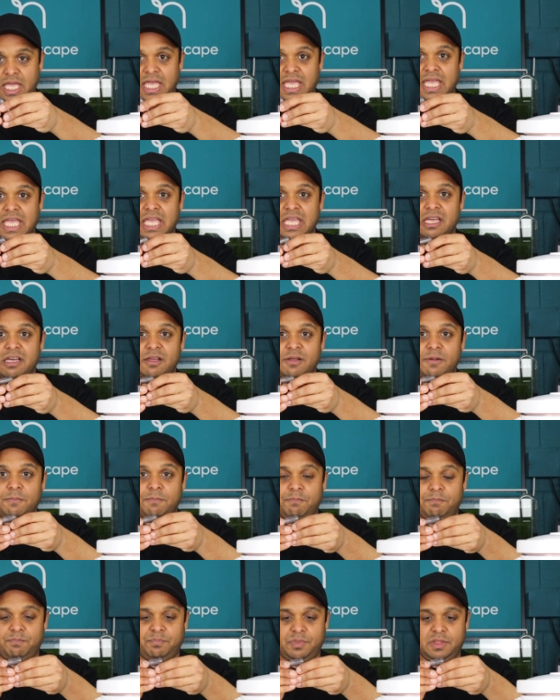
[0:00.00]
here.
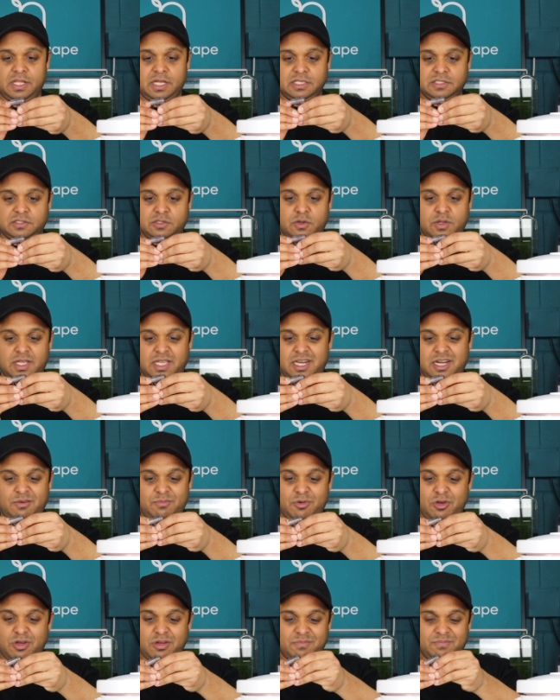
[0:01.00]
Right, so again,
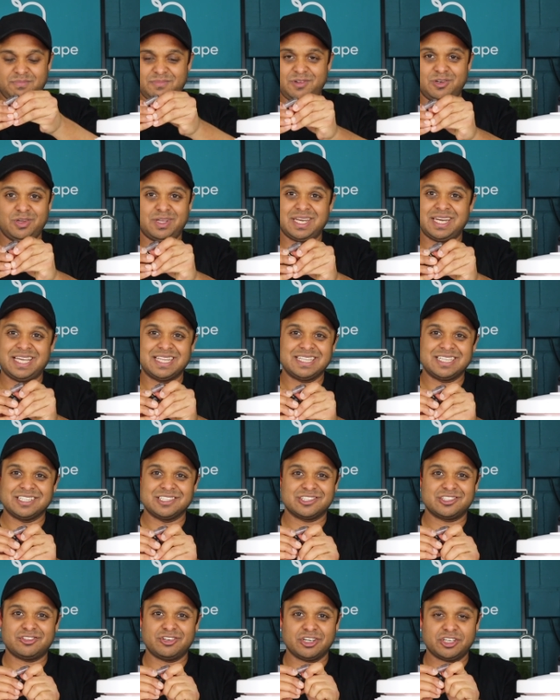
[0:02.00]
I'm not looking at the
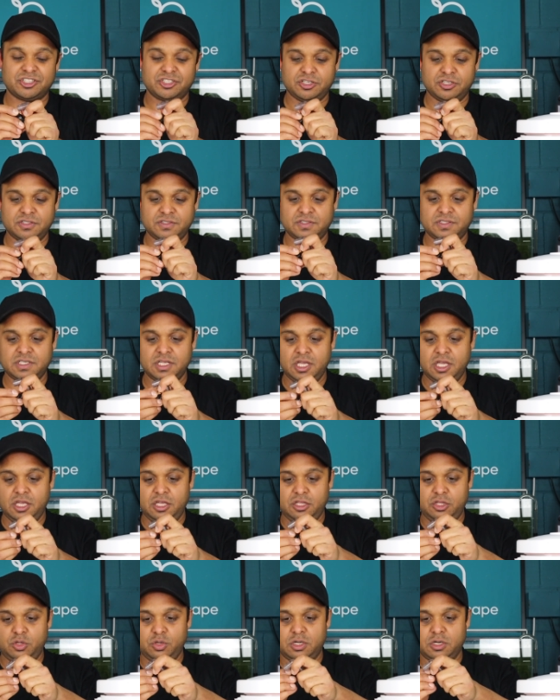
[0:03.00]
instructions.
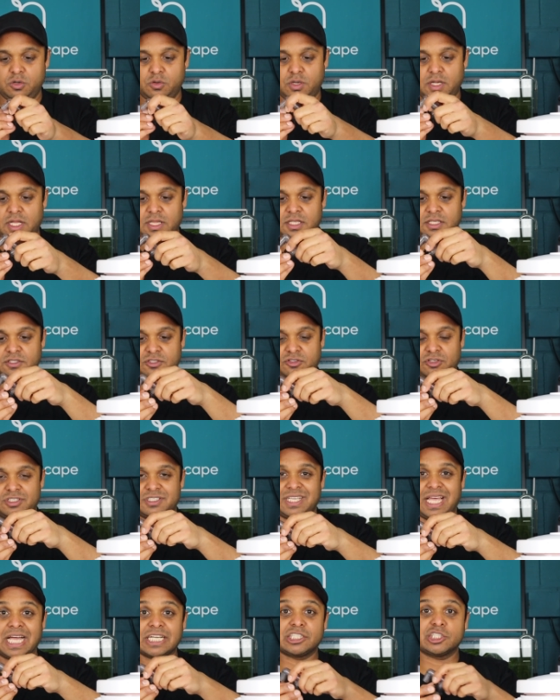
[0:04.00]
You can look at the
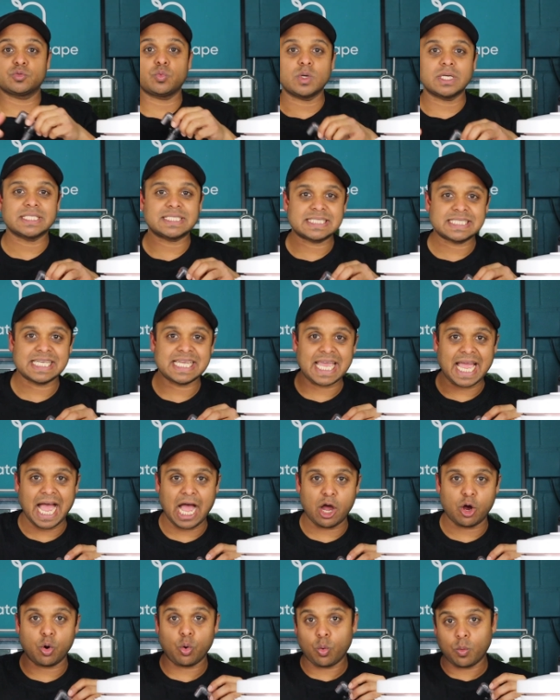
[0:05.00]
instructions. I just want to see
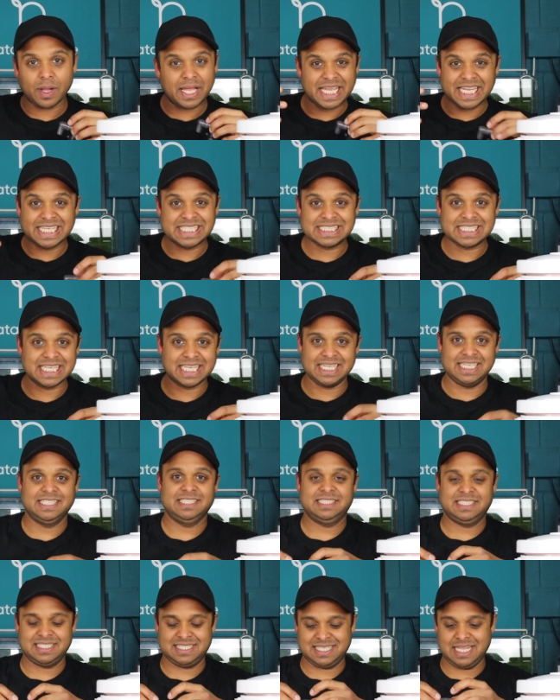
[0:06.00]
how easy it
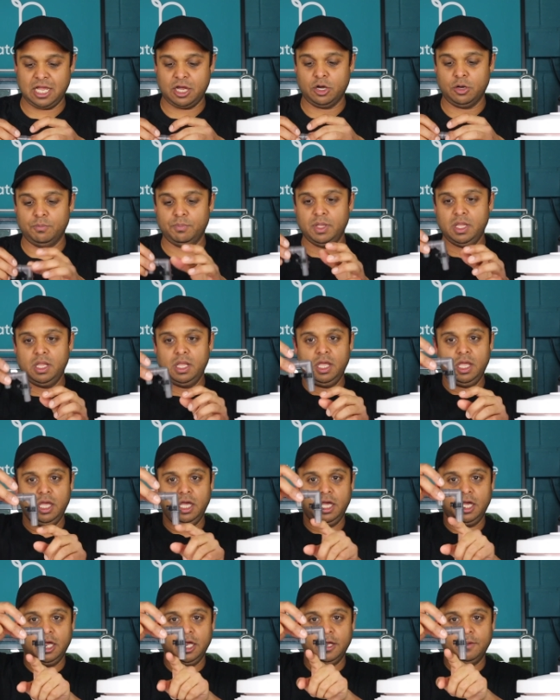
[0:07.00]
is to set up.
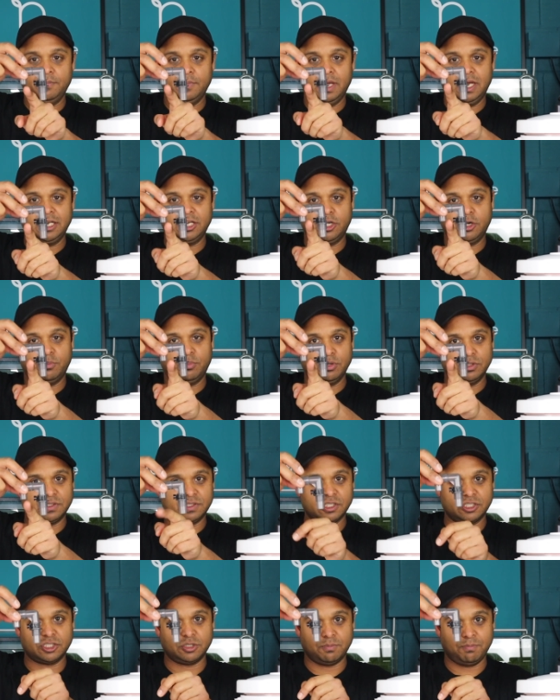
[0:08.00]
Um, and you can put a
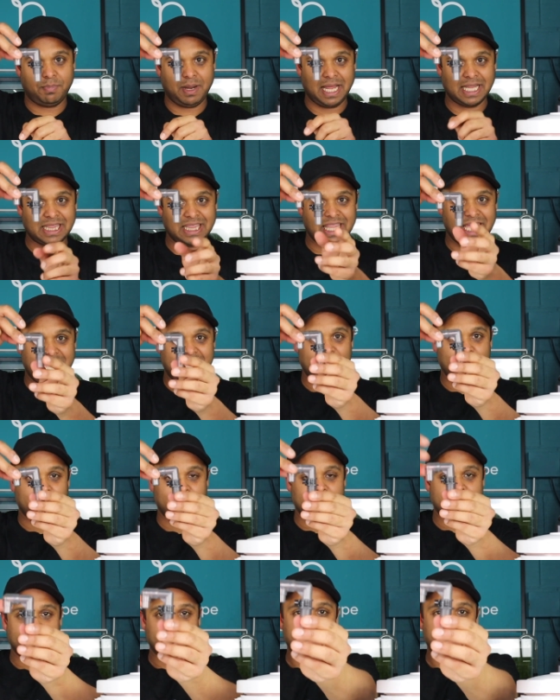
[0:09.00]
suction pad there,